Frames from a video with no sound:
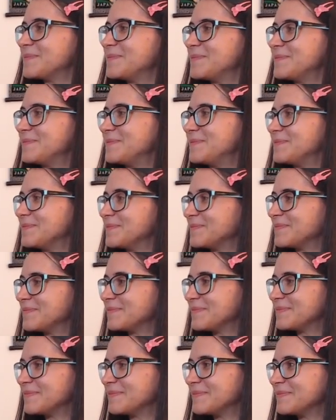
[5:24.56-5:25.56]

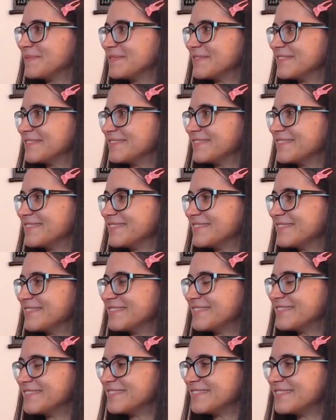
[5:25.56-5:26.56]

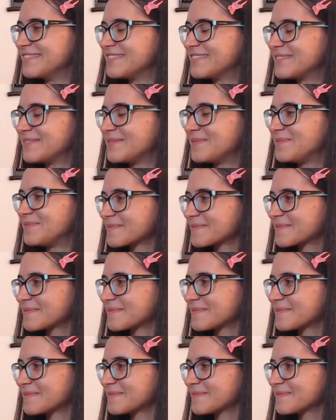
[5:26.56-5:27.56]

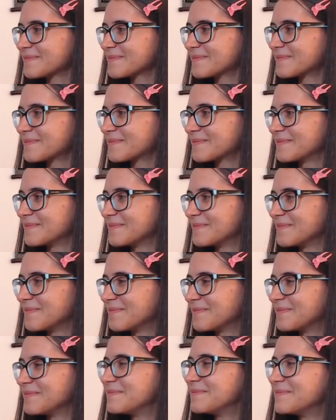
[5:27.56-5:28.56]

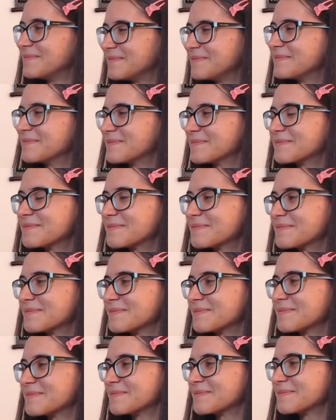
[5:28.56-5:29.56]

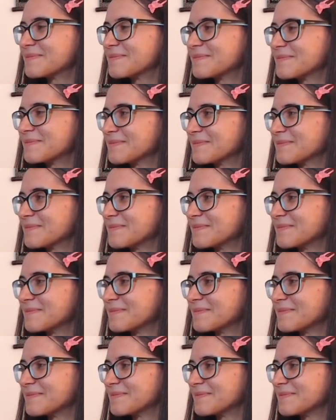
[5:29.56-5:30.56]

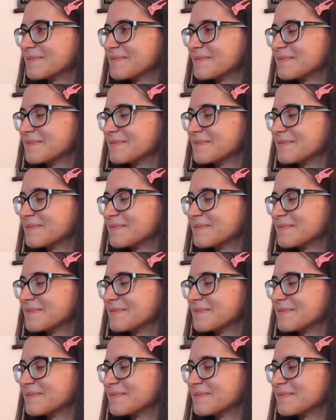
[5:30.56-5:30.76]
(silent)